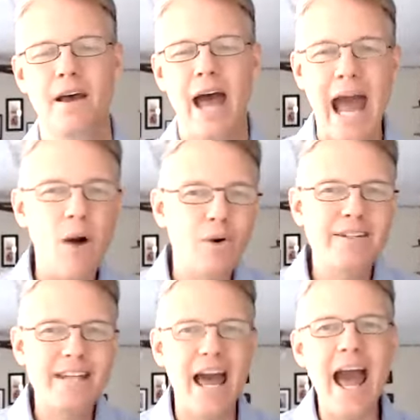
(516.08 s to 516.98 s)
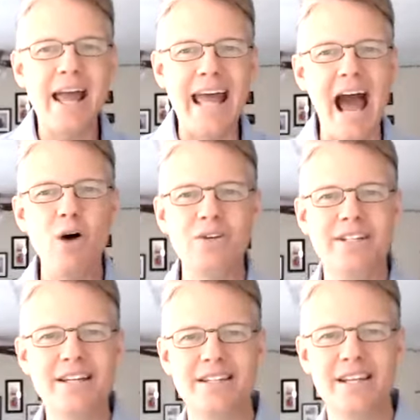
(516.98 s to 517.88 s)
Our attack
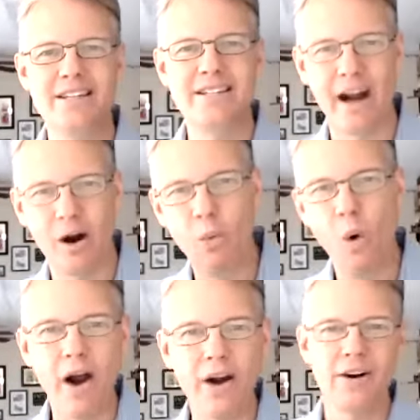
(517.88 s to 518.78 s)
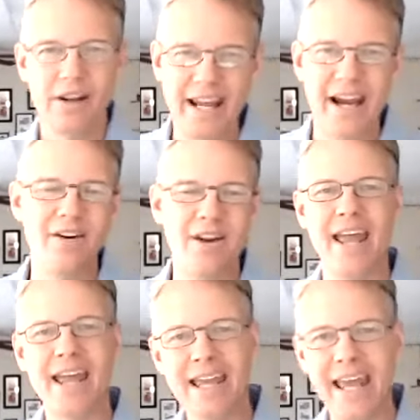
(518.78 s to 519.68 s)
outdistanced our
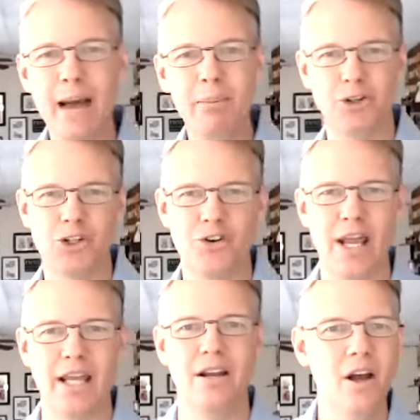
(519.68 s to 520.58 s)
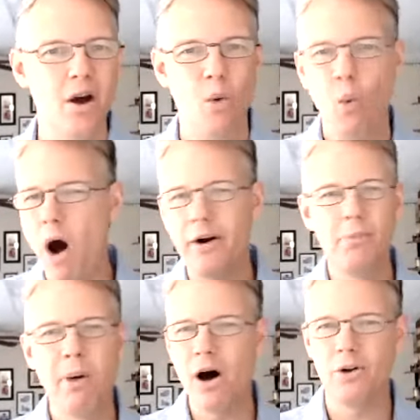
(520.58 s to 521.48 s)
water-carrying camel train. Water
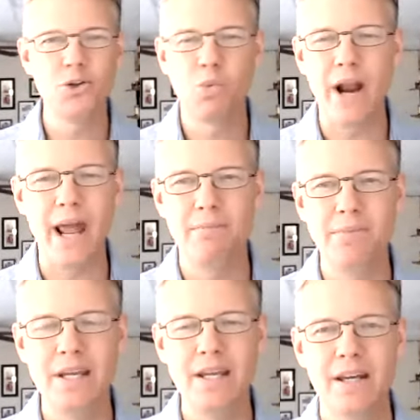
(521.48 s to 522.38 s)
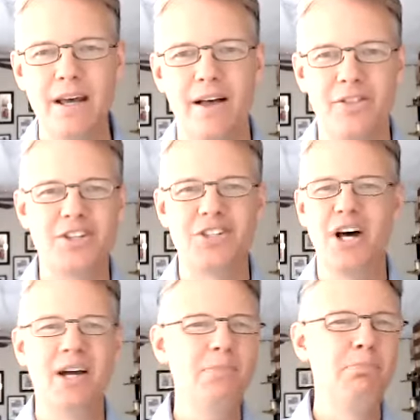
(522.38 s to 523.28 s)
bottles were empty. The
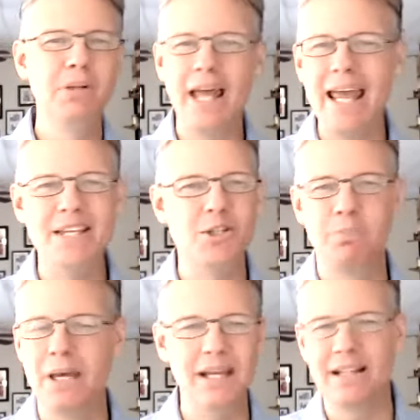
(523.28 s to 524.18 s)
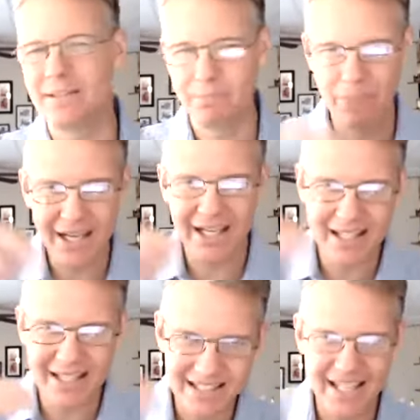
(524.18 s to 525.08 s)
sun blazed
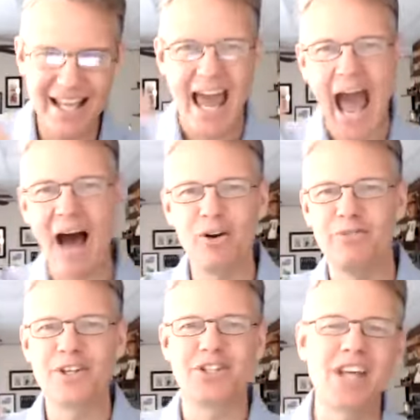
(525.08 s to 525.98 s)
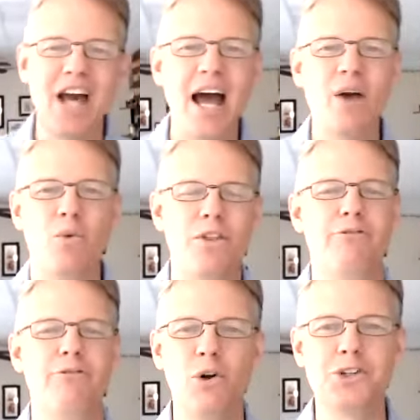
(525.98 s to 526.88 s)
pitilessly out of the sky where the
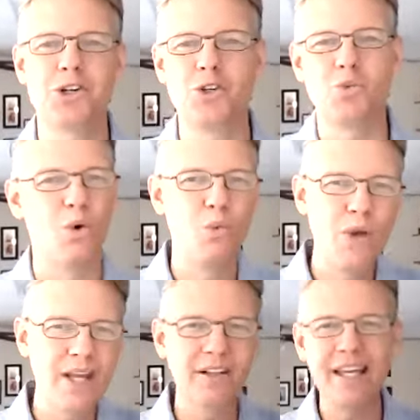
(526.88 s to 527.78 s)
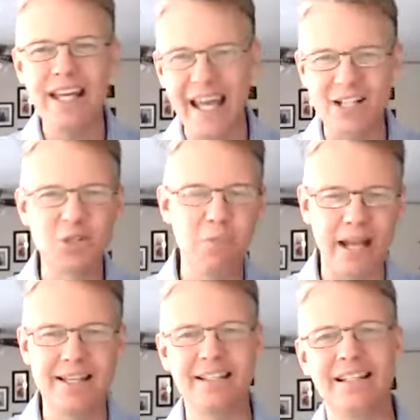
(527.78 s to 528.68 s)
vultures were wheeling
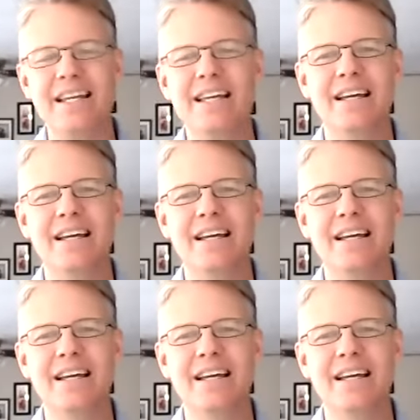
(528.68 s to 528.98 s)
expectantly.